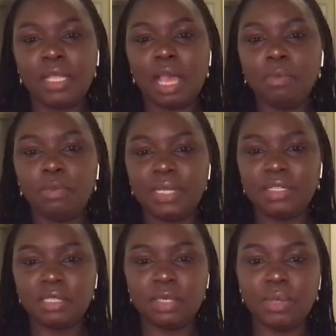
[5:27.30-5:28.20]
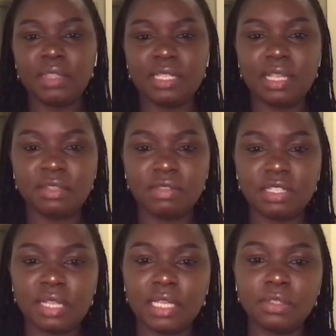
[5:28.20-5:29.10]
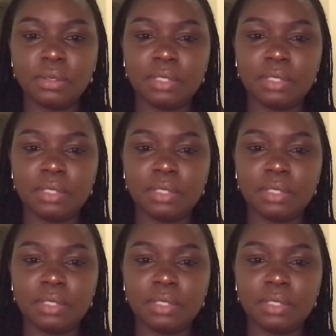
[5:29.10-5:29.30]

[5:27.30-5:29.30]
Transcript: herbal medicine where they just research on